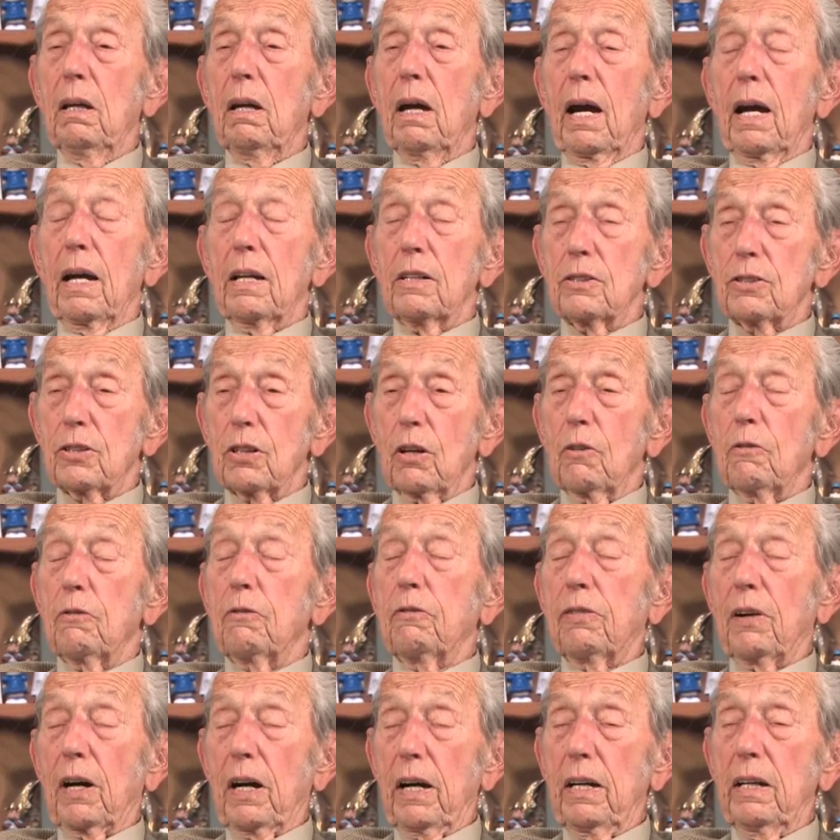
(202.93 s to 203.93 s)
And so
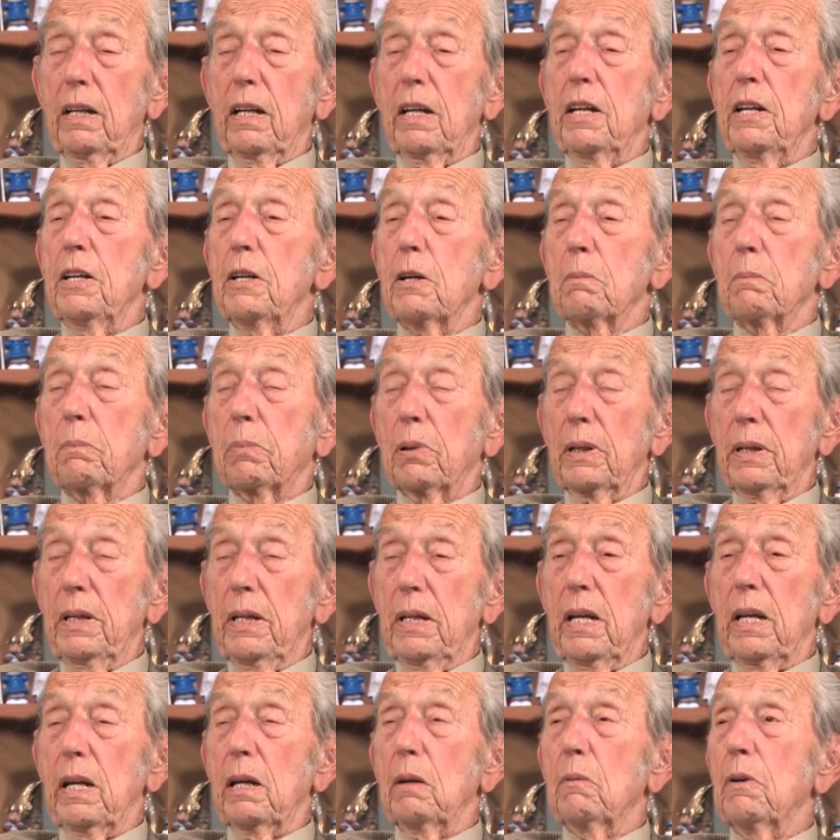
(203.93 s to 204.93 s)
finally you're
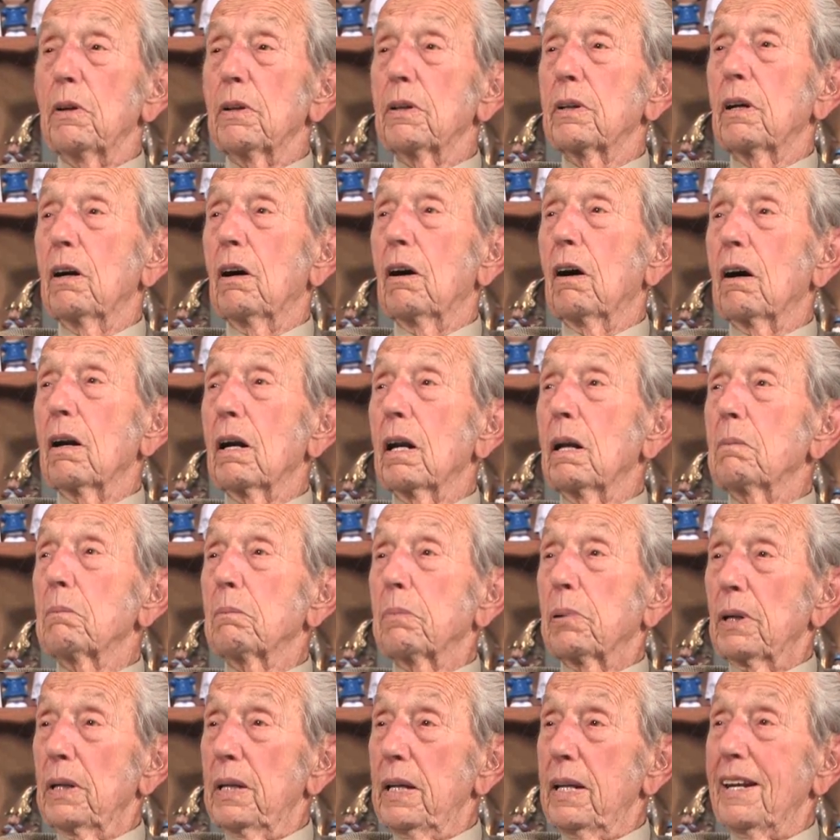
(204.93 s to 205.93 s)
pleading with God
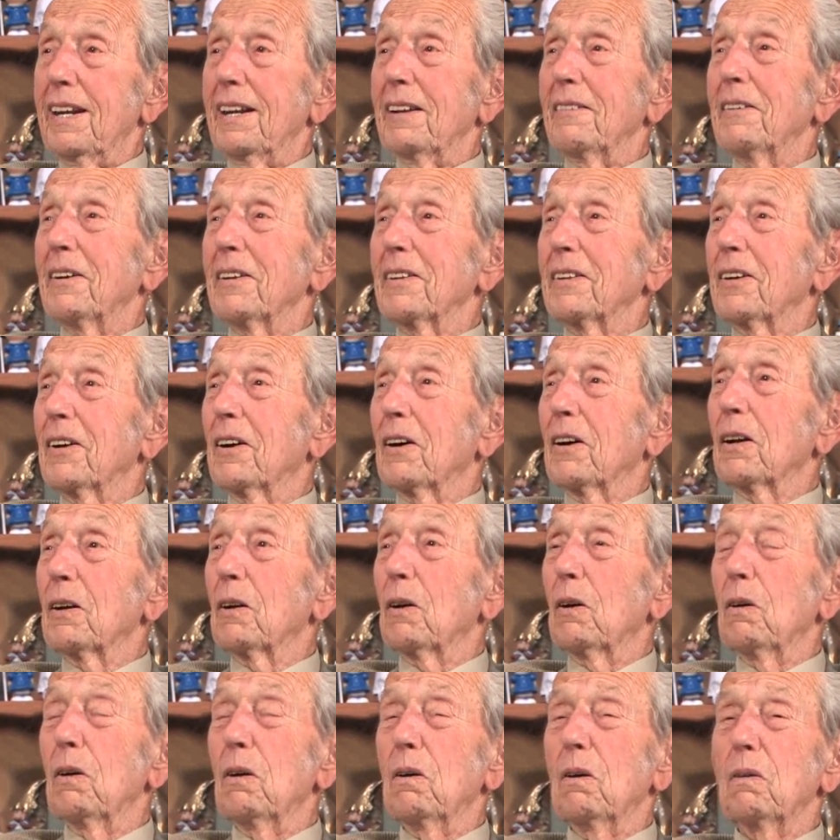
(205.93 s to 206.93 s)
and pleading with God.
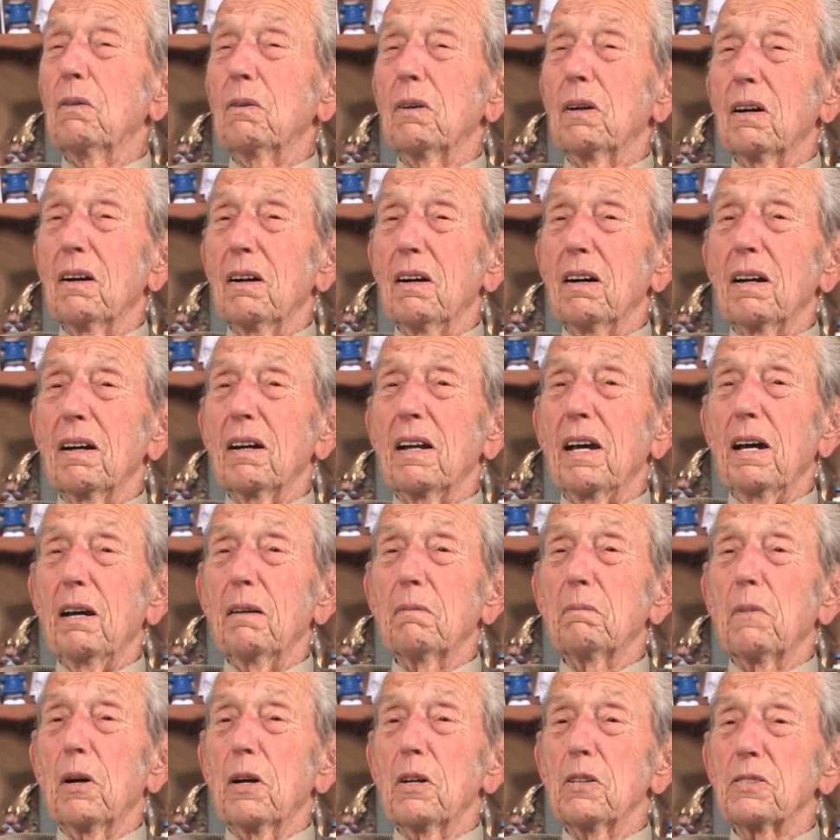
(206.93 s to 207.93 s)
Oh, God,
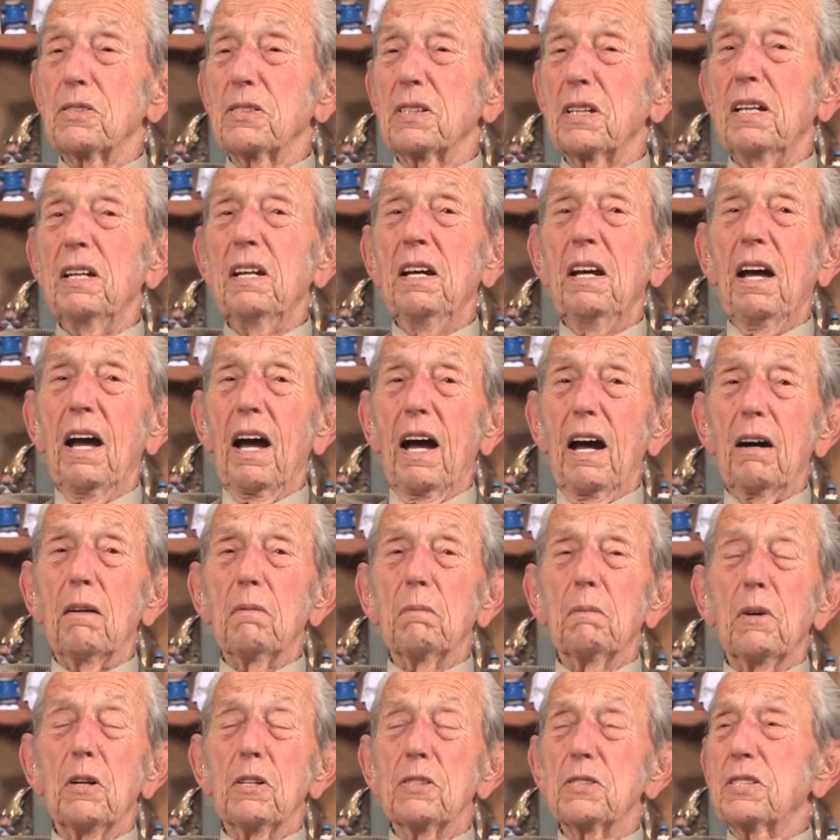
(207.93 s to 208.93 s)
have mercy.
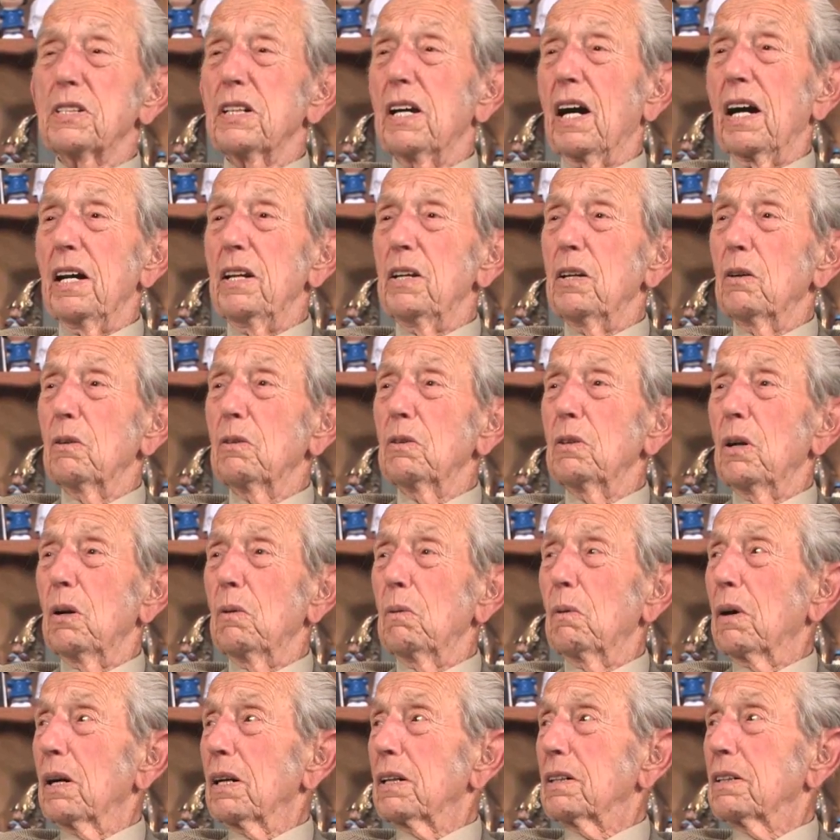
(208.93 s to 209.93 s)
Have mercy. I don't know
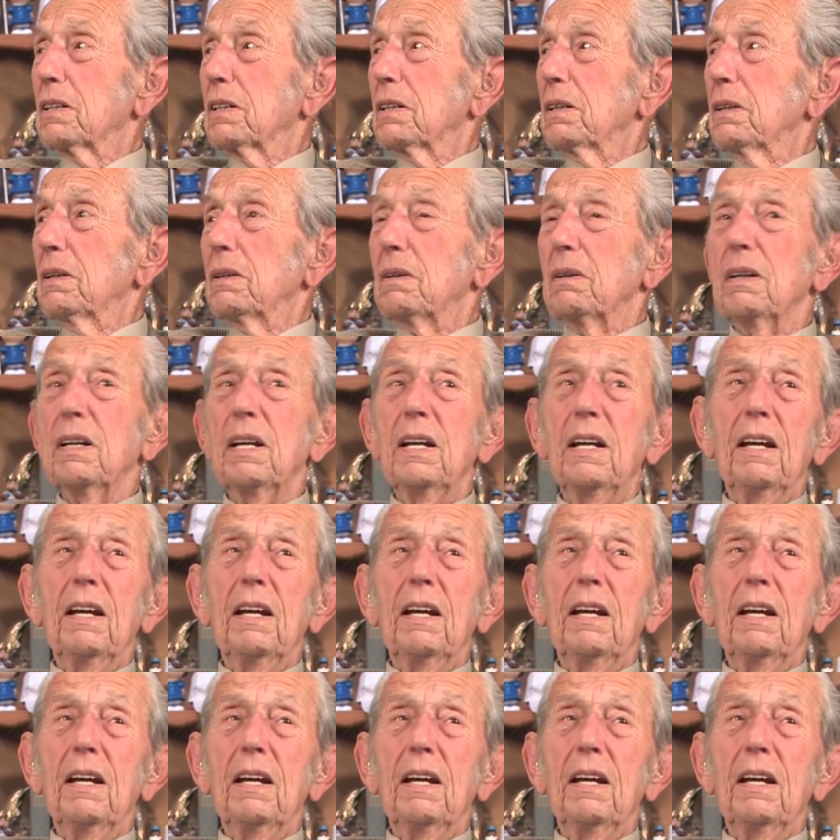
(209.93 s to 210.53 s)
what to do.